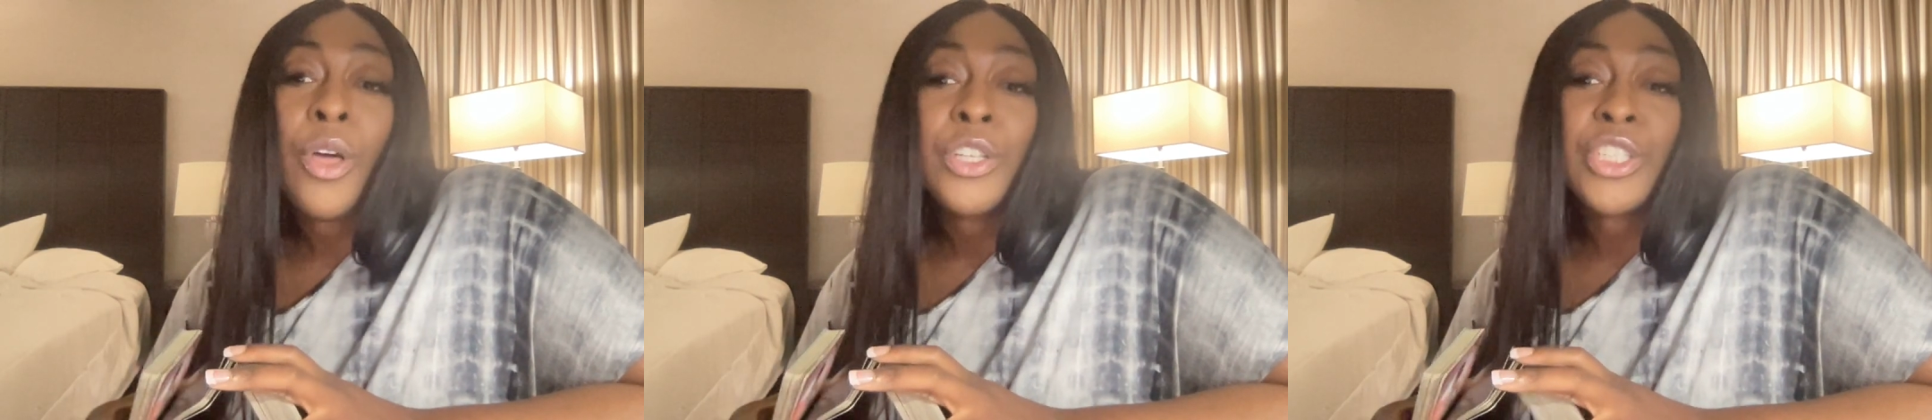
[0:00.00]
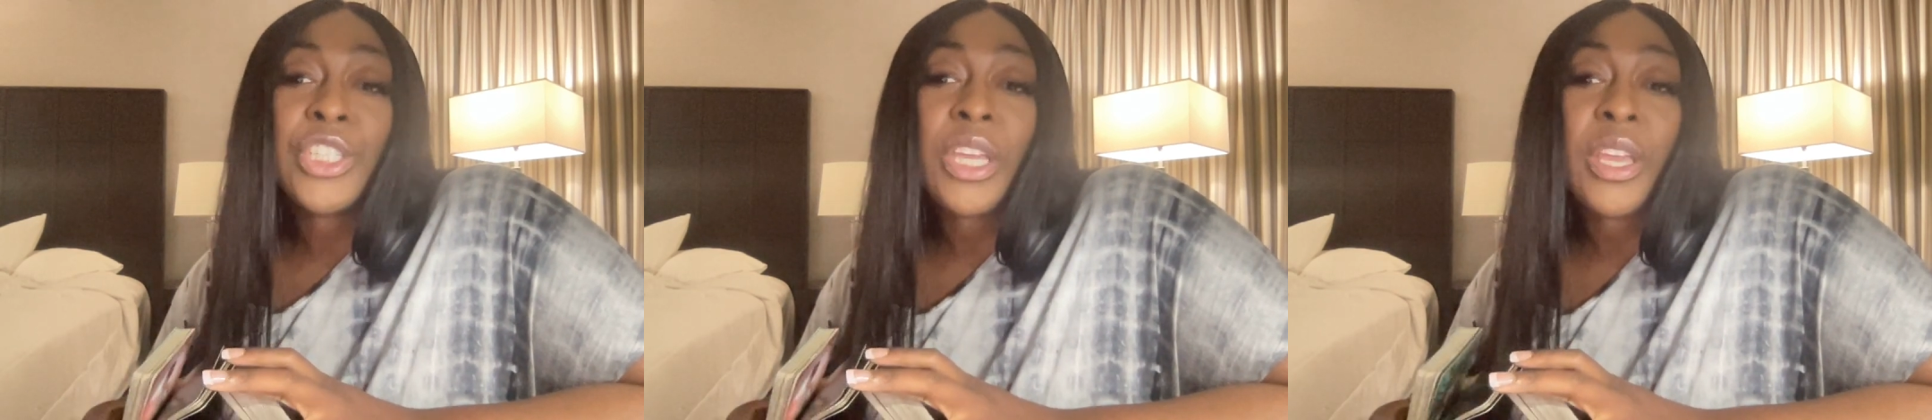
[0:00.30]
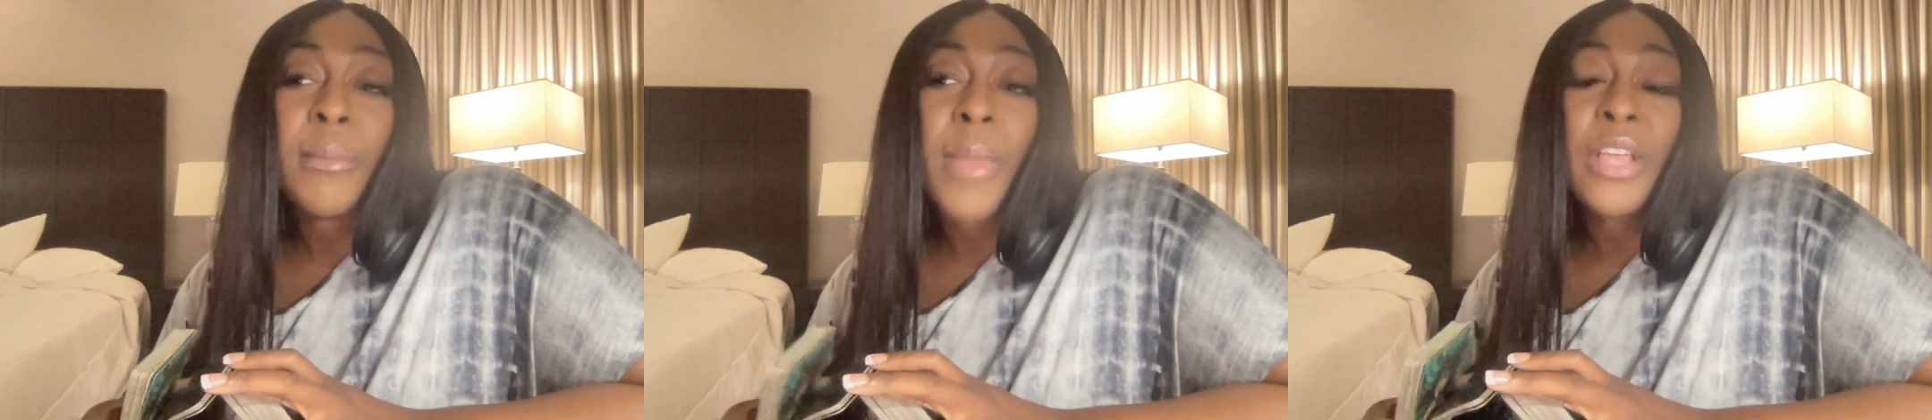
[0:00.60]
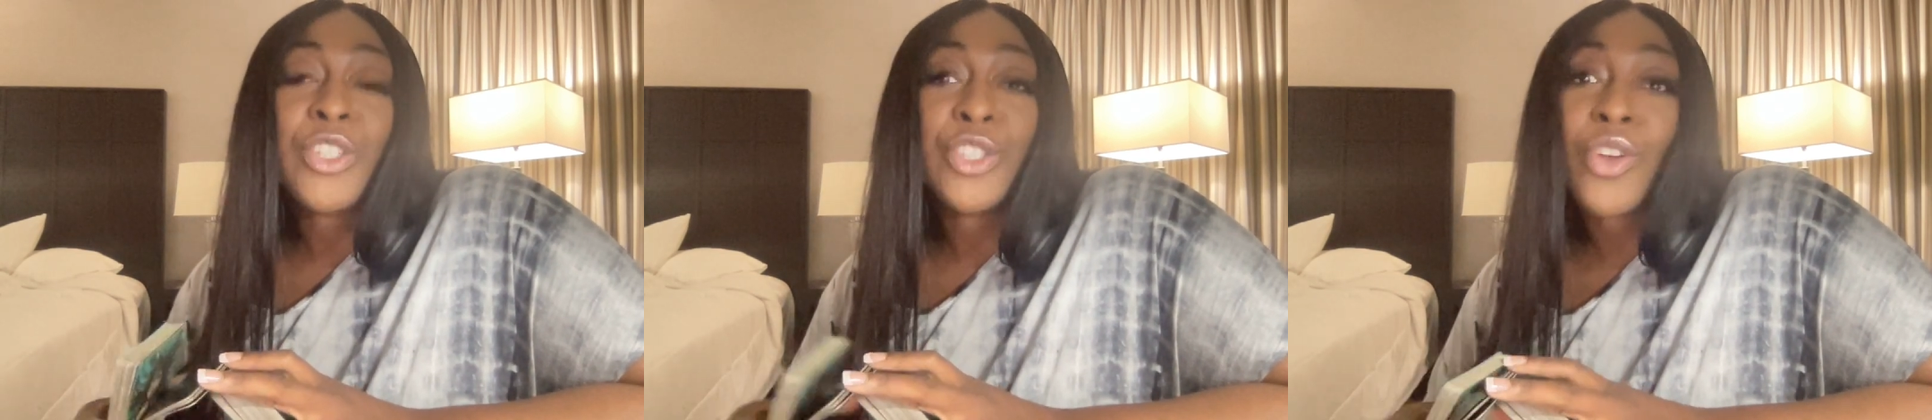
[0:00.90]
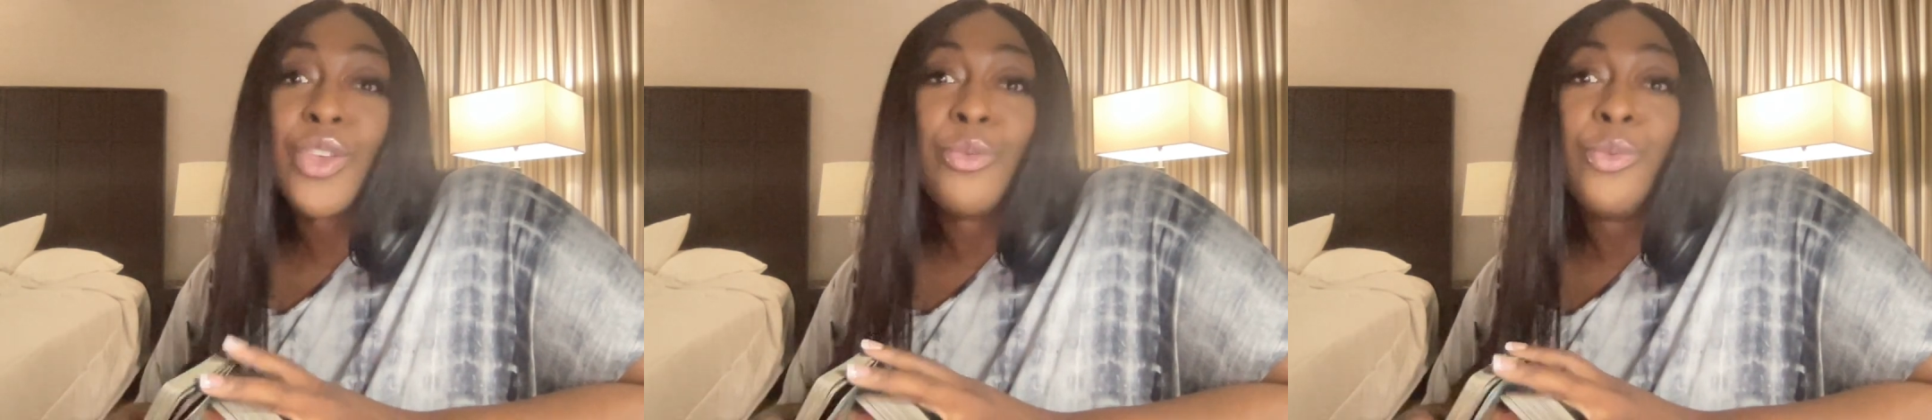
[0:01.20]
shit, making
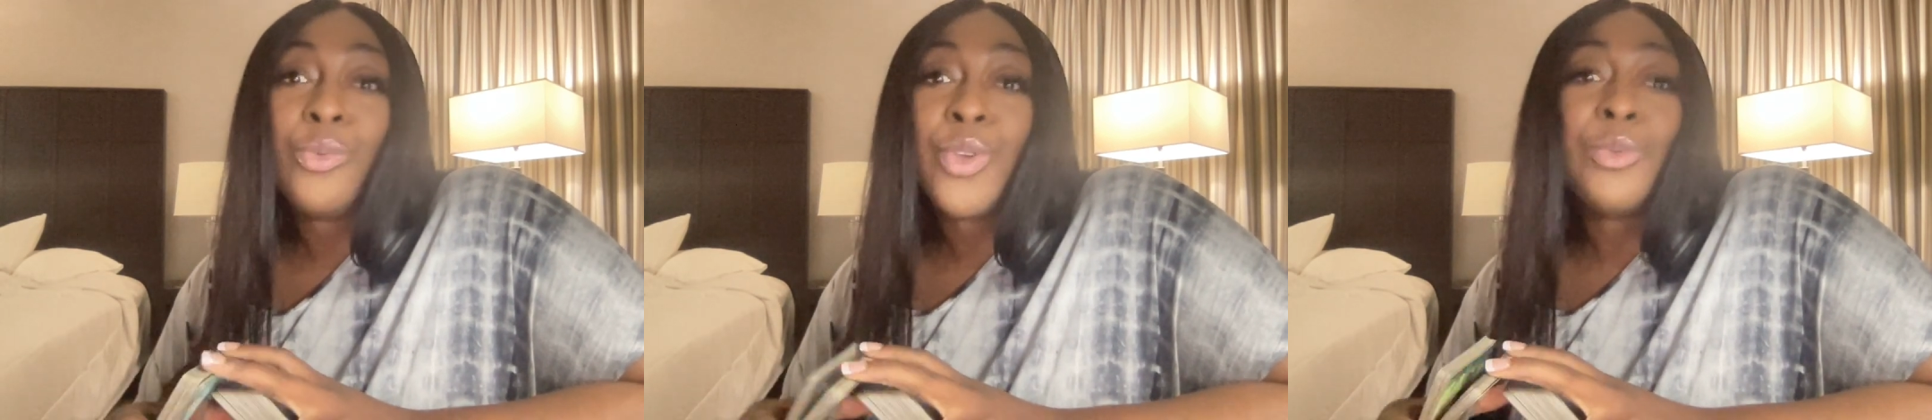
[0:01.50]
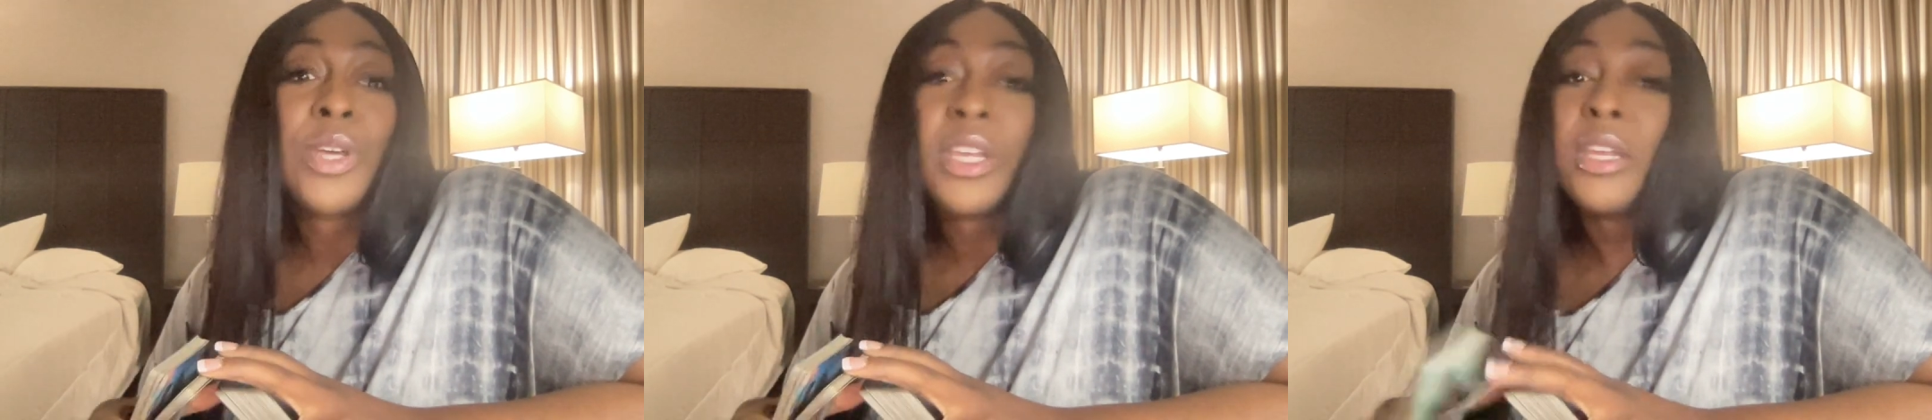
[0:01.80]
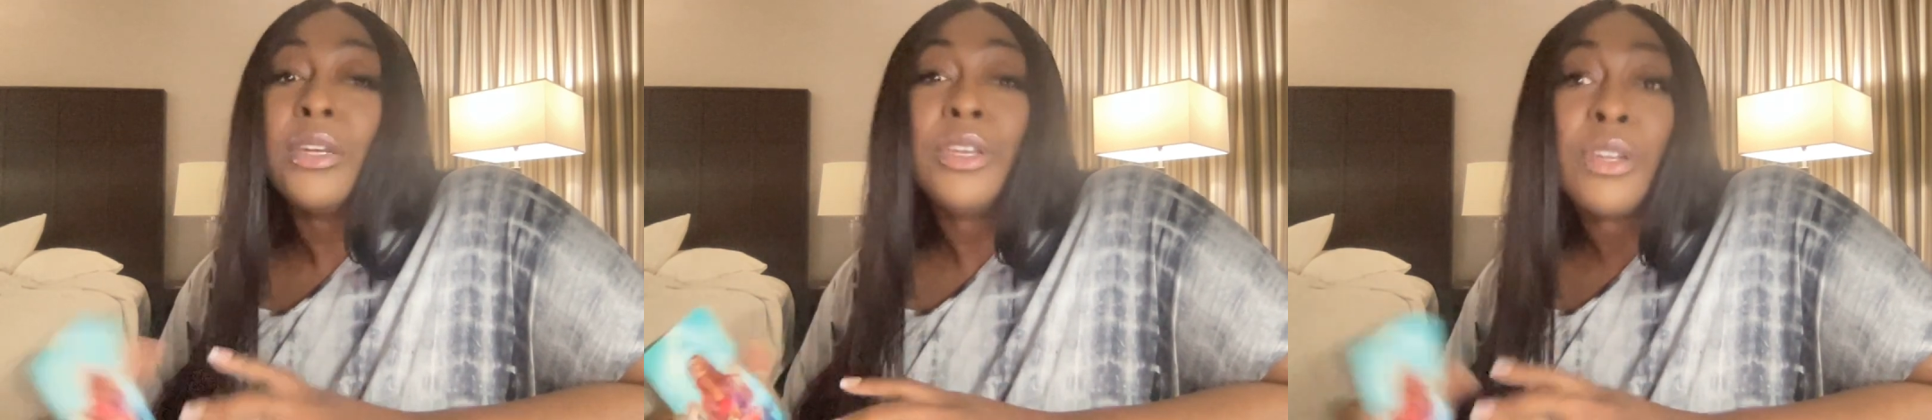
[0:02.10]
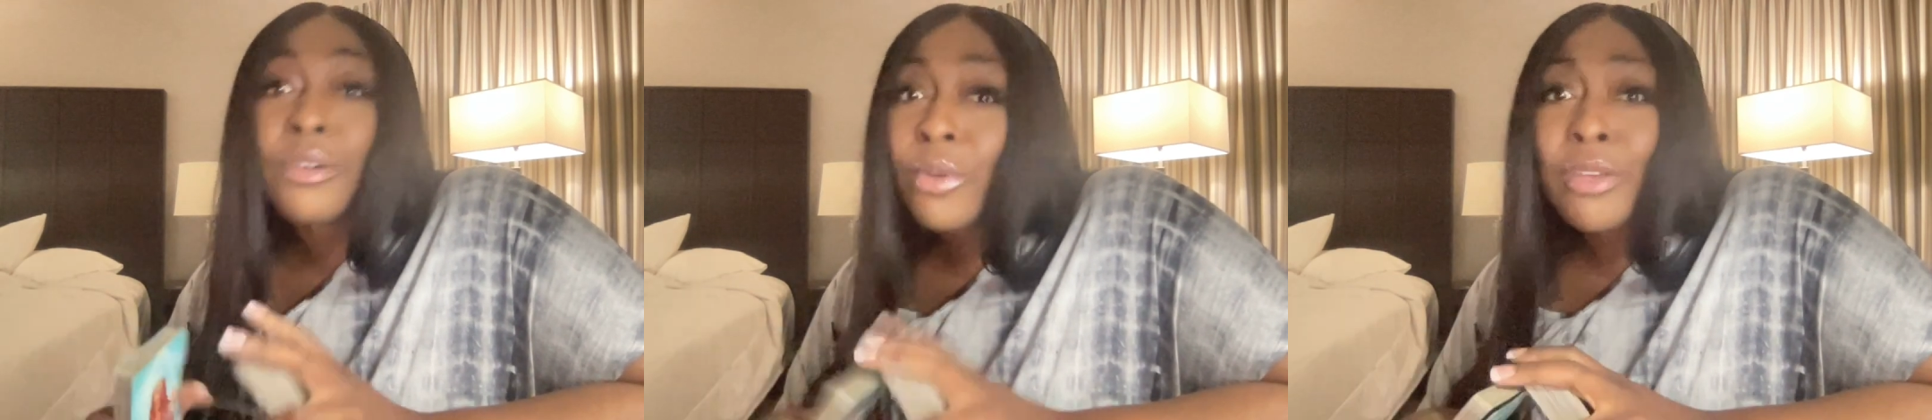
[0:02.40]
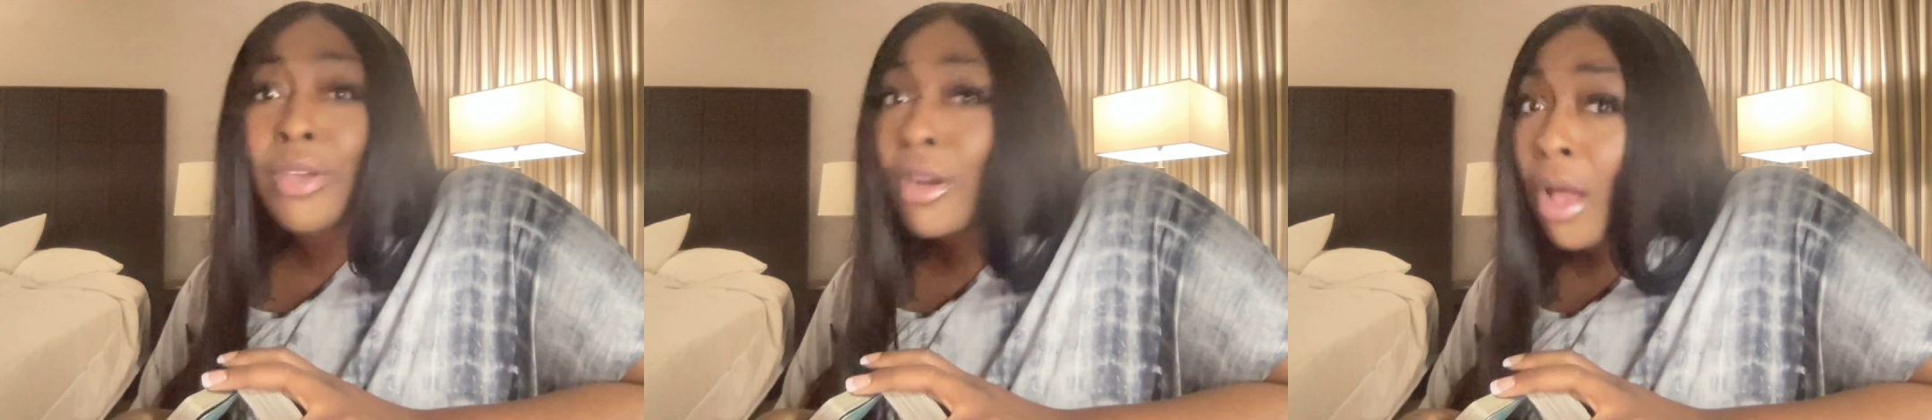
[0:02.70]
sure you cooking dinner when
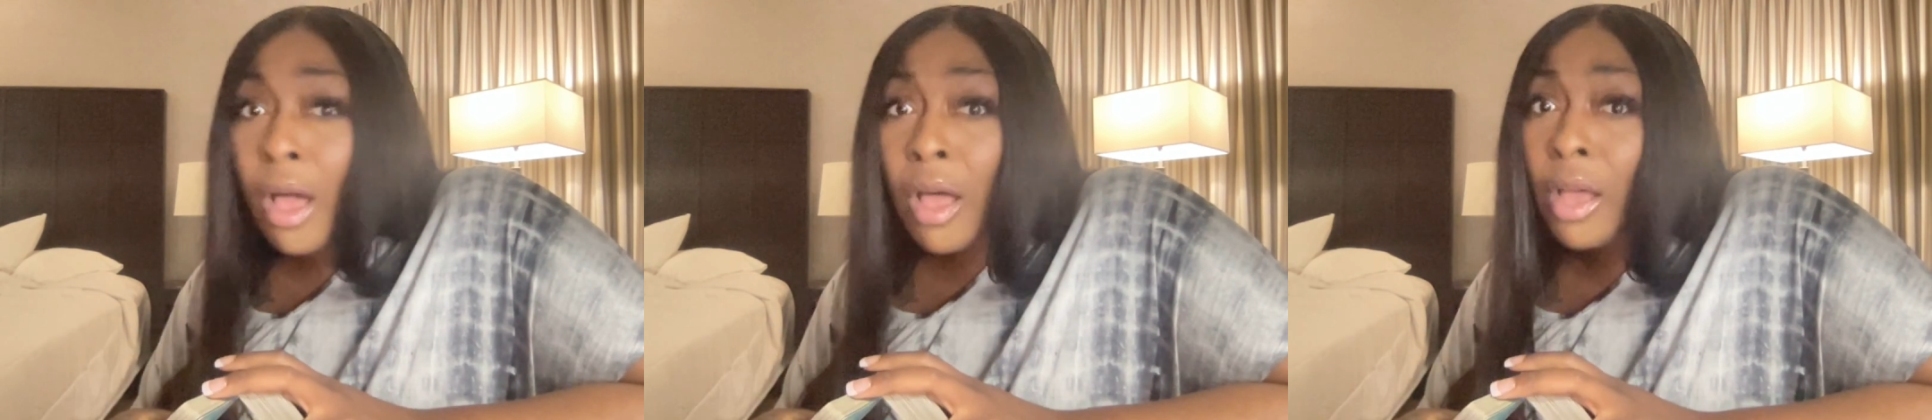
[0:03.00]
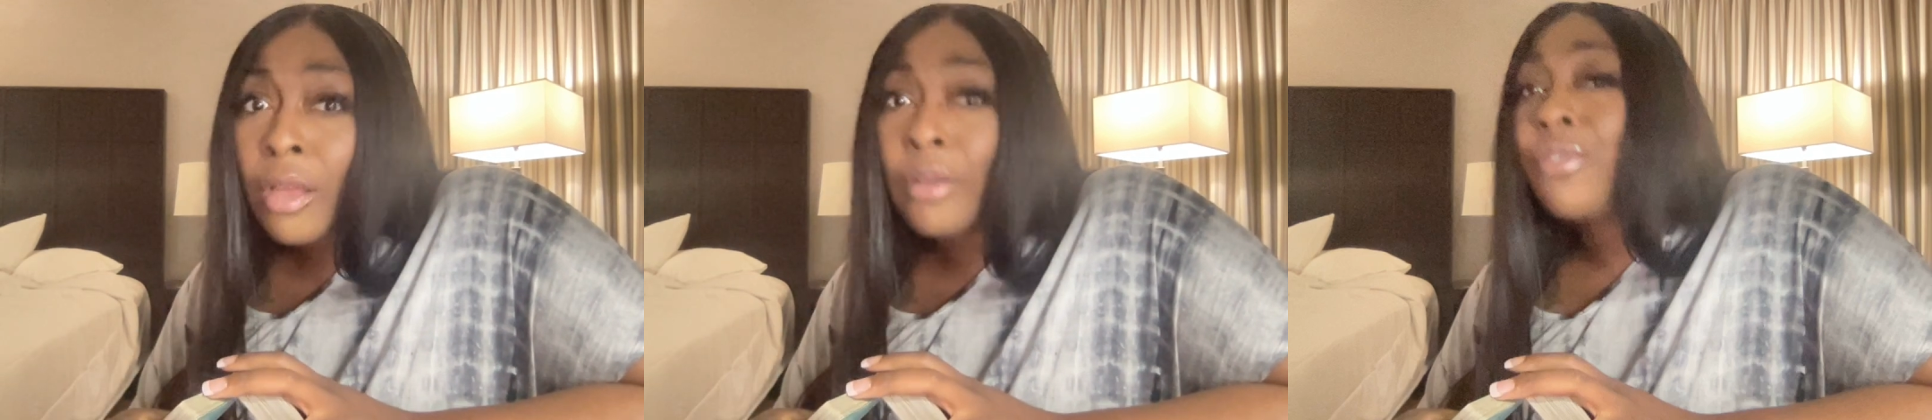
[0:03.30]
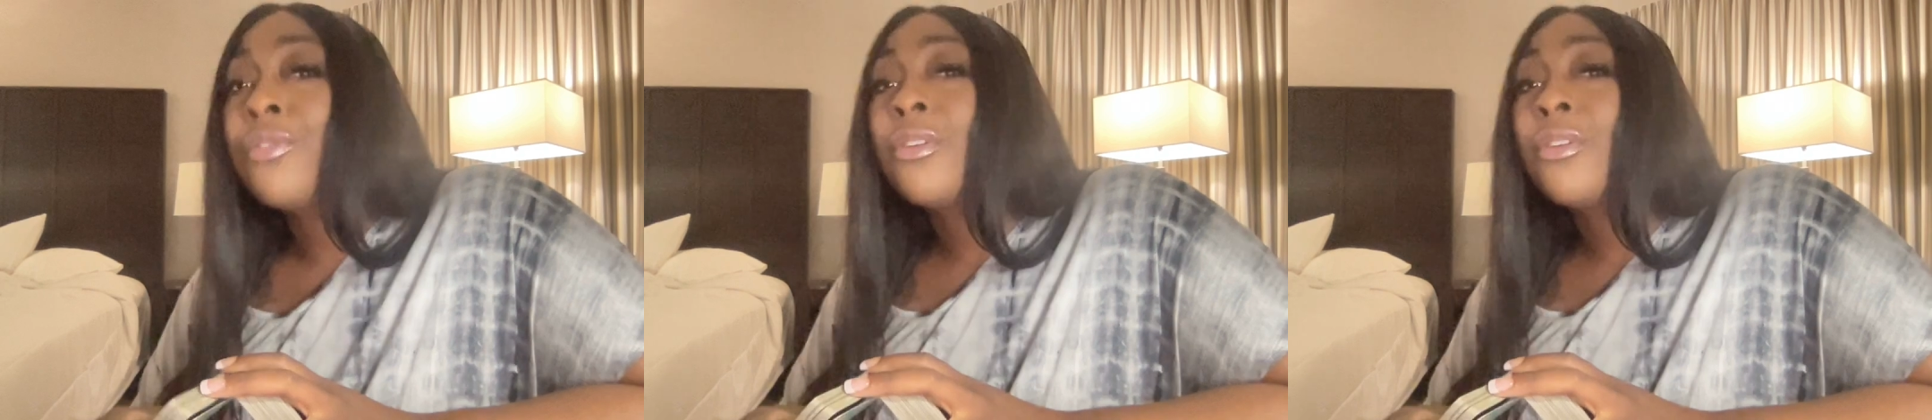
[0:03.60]
you get off,